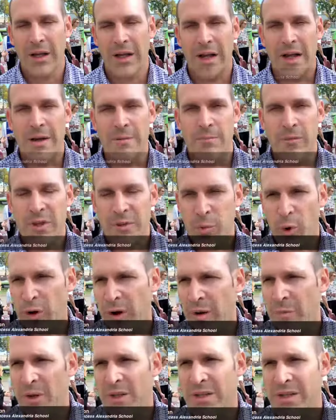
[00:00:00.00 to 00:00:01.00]
Um, this
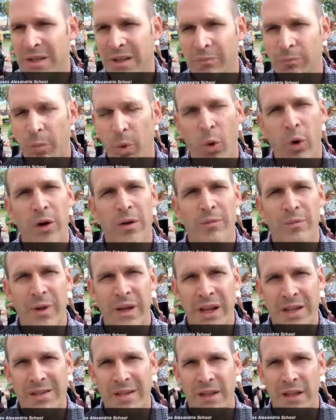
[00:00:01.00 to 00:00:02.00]
program is important
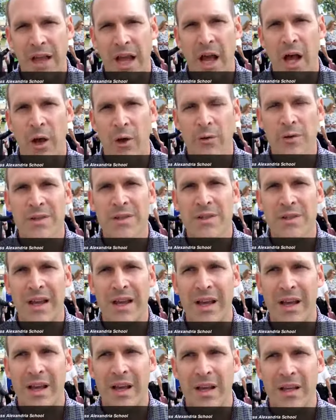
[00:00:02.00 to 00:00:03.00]
because it allows
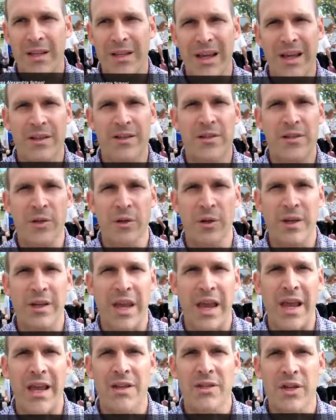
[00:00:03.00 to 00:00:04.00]
uh, kids to
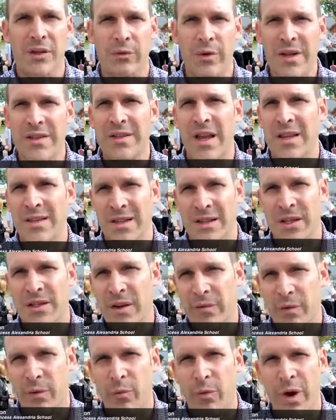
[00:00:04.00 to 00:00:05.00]
engage in recess in a
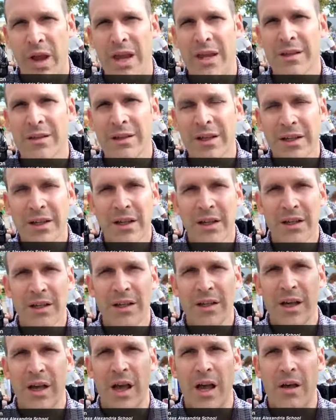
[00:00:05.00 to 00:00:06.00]
different way.
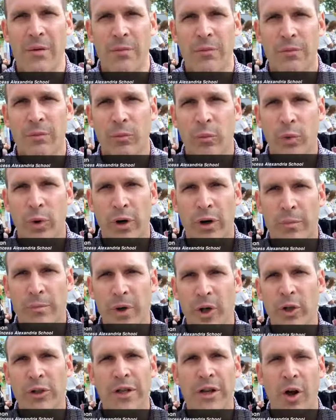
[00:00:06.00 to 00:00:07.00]
Um, we're
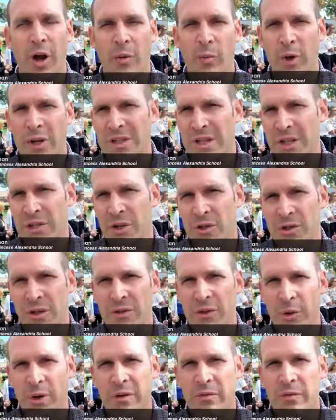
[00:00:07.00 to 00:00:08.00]
building on what teachers are
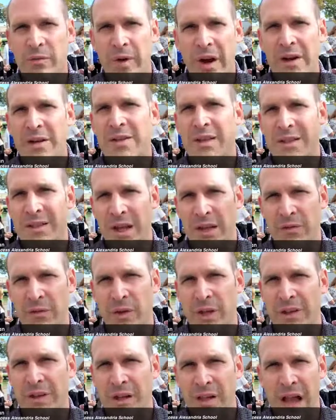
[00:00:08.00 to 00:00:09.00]
doing very
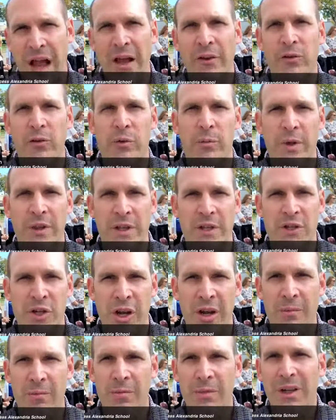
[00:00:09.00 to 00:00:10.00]
successfully in the classroom, in the
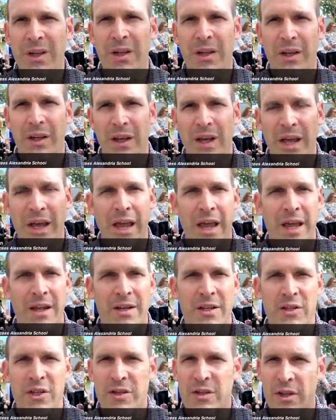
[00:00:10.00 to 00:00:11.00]
gym,
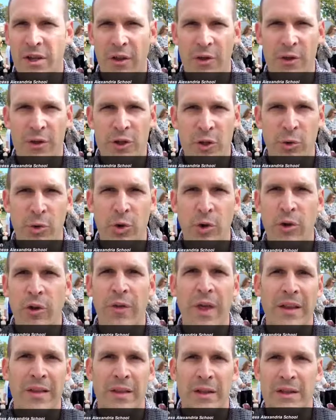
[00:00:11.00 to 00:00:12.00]
and it's just another tool
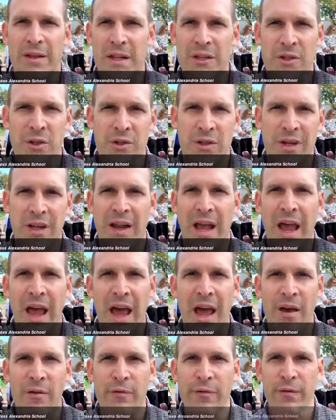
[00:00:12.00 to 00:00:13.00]
that the teachers can
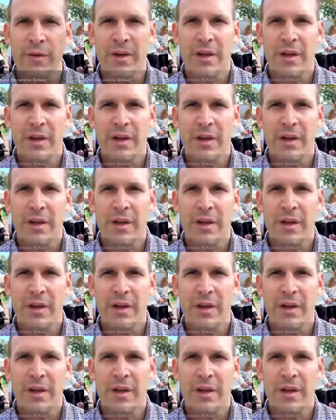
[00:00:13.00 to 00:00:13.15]
have